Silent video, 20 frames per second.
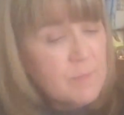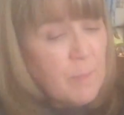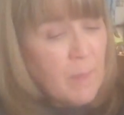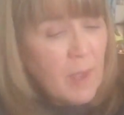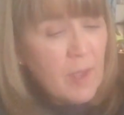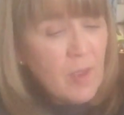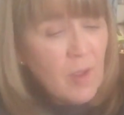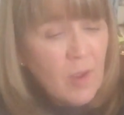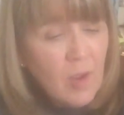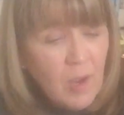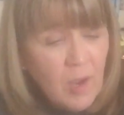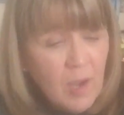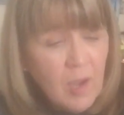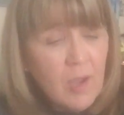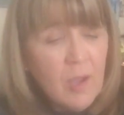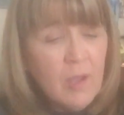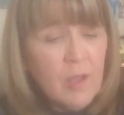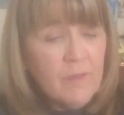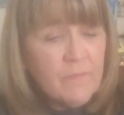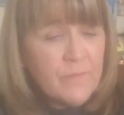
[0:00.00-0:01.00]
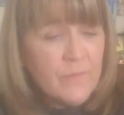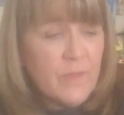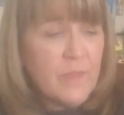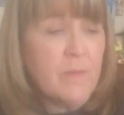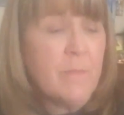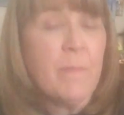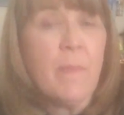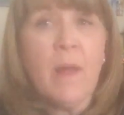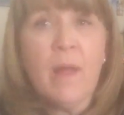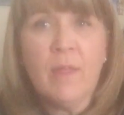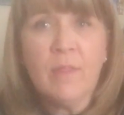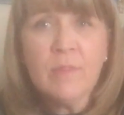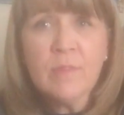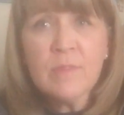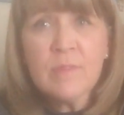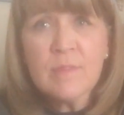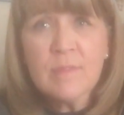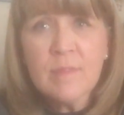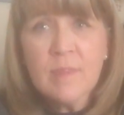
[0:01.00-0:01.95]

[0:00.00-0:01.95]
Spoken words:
my haul for the month.